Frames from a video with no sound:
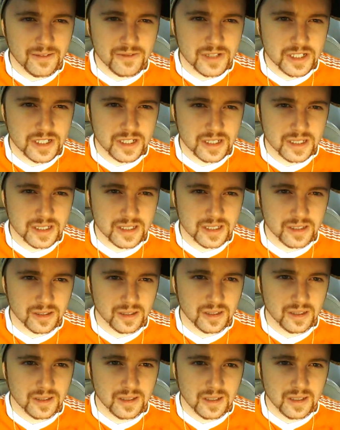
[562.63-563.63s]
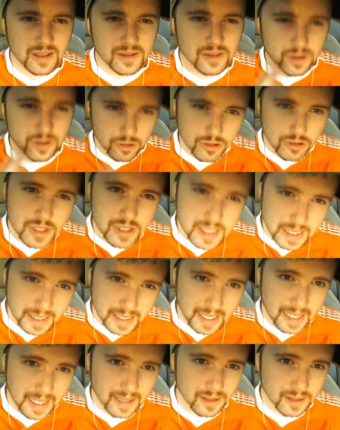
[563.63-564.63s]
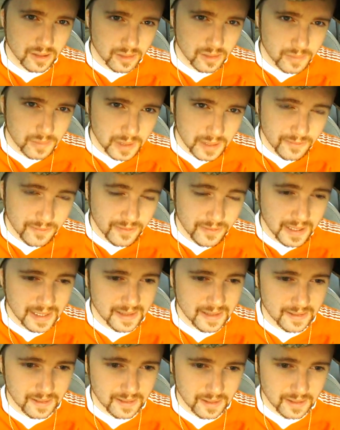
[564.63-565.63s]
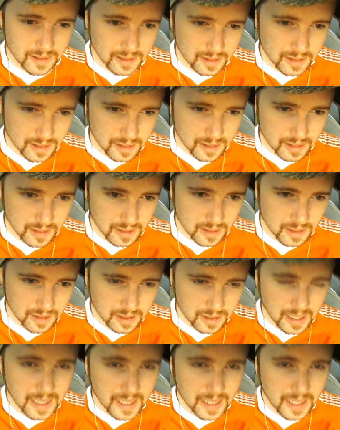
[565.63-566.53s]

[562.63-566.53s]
I mean, it was just the Lord seen I had a little bit of faith,